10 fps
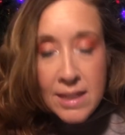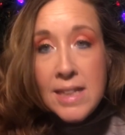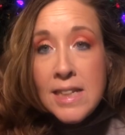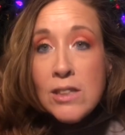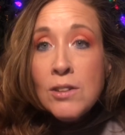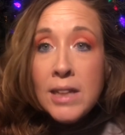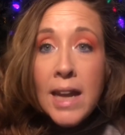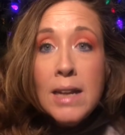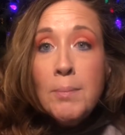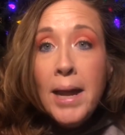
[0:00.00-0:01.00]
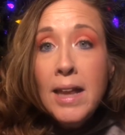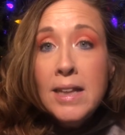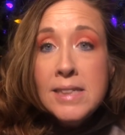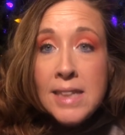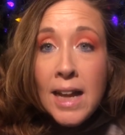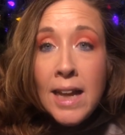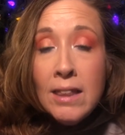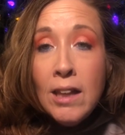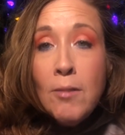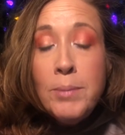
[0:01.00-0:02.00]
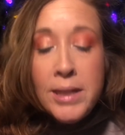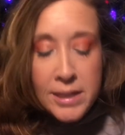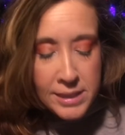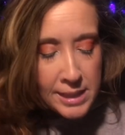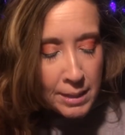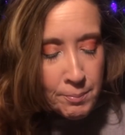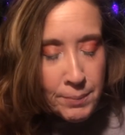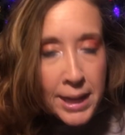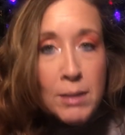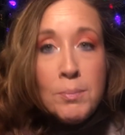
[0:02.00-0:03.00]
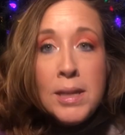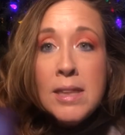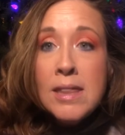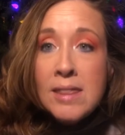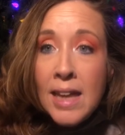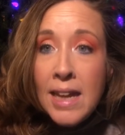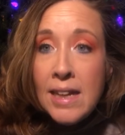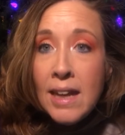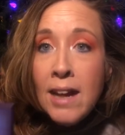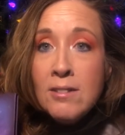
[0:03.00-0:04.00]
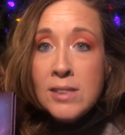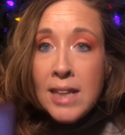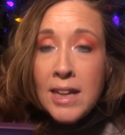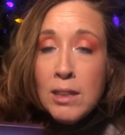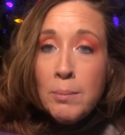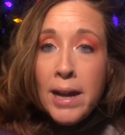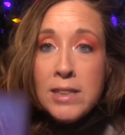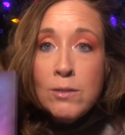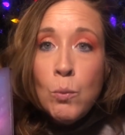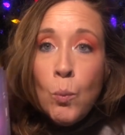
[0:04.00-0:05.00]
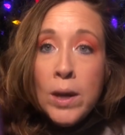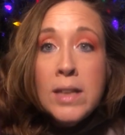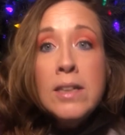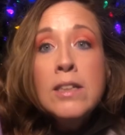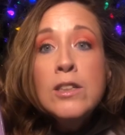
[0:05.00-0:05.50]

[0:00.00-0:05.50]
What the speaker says: these are the kind of palettes that I love, because they make me think outside of the box of what